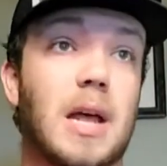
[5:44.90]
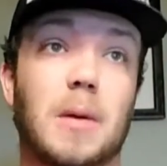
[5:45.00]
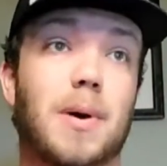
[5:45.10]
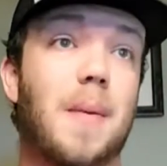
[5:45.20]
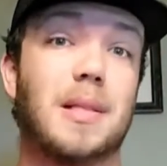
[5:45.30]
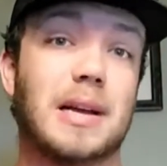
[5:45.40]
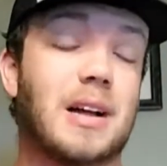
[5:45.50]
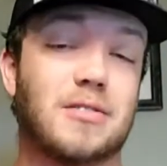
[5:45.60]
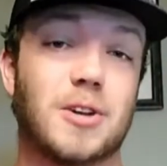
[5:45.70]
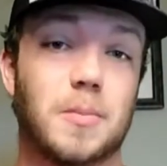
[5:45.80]
probably late
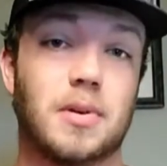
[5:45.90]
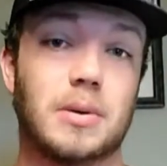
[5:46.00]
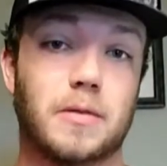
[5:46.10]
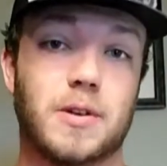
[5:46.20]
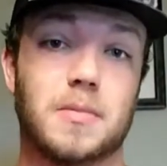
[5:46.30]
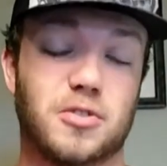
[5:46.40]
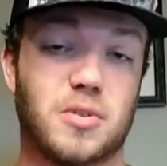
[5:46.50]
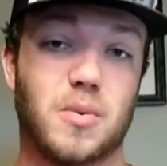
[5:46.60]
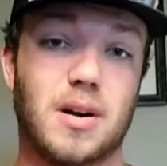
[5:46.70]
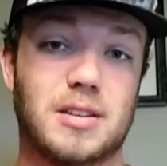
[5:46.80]
October, early November is when
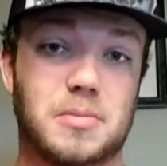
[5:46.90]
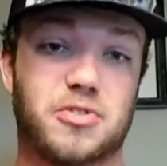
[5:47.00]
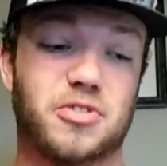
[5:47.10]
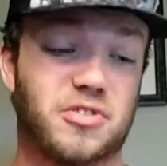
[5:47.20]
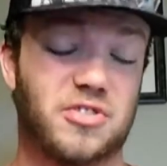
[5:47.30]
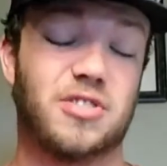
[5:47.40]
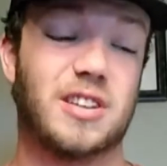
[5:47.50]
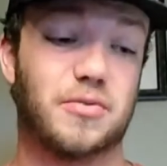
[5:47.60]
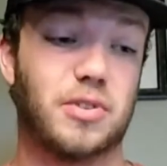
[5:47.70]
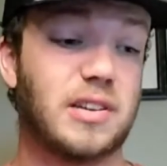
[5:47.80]
the water temperatures
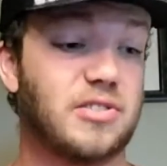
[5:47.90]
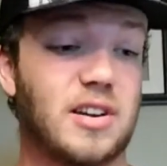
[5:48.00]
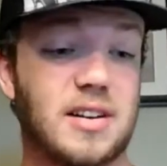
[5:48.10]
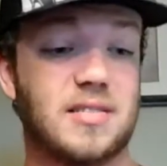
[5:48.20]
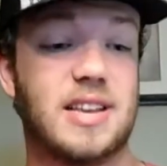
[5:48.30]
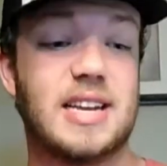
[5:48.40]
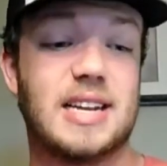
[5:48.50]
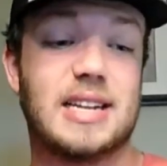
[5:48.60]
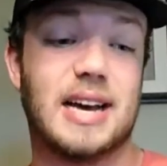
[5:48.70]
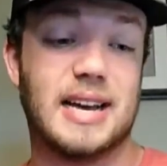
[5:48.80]
really start taking
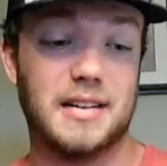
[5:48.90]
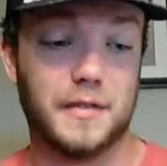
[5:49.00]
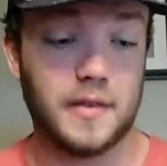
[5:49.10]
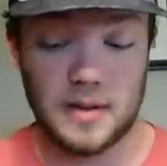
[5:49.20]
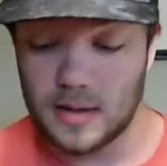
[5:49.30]
a dive.